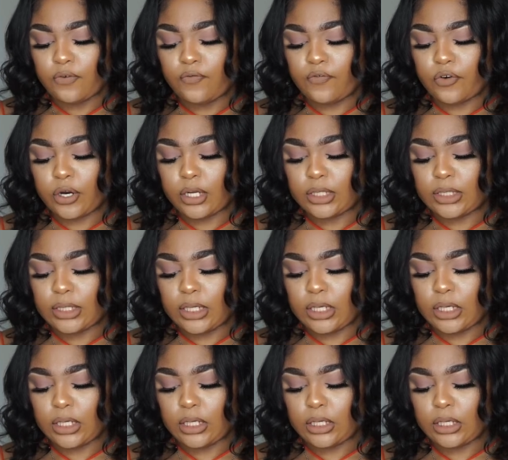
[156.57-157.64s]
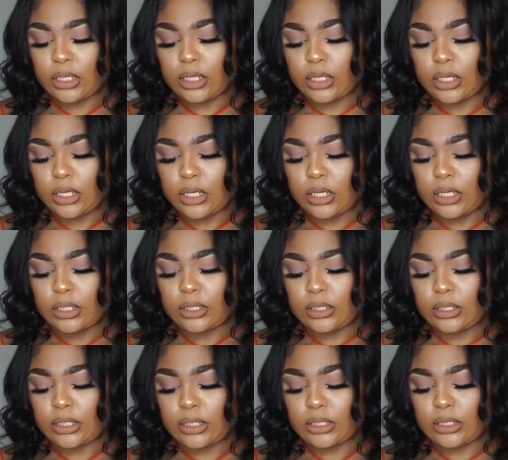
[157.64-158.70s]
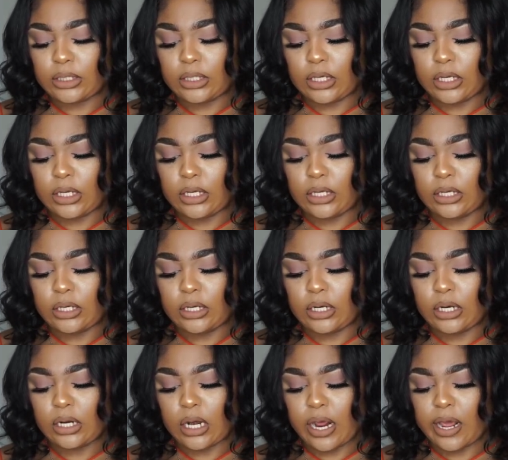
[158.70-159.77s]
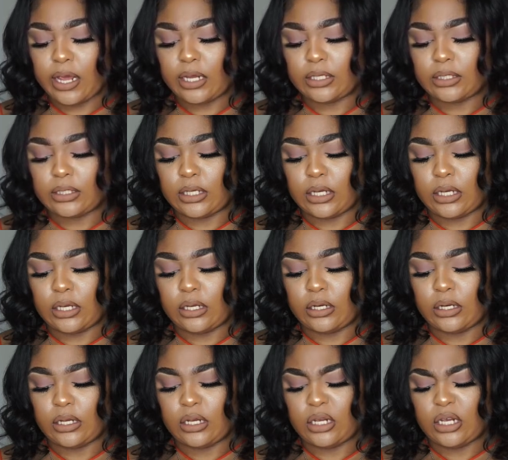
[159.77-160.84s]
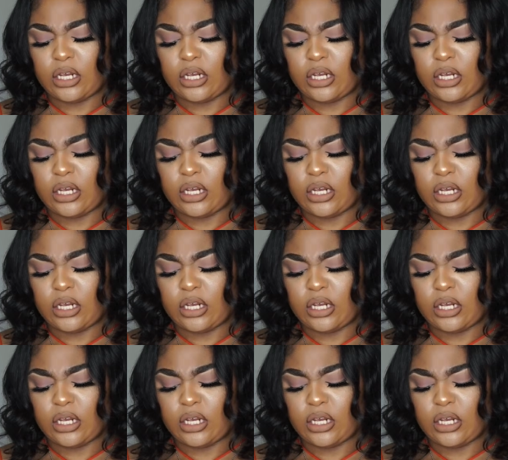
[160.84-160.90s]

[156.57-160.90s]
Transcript: 14, 16, 18,